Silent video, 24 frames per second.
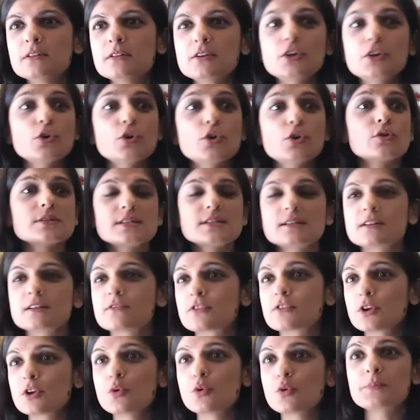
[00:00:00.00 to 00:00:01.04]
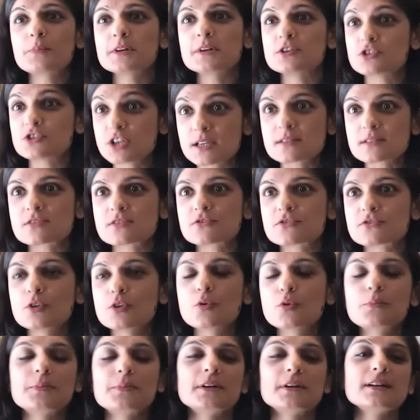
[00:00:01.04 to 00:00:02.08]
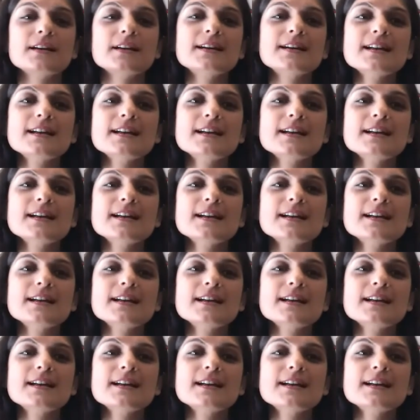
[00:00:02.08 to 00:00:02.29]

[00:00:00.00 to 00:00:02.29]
New York City just reopened.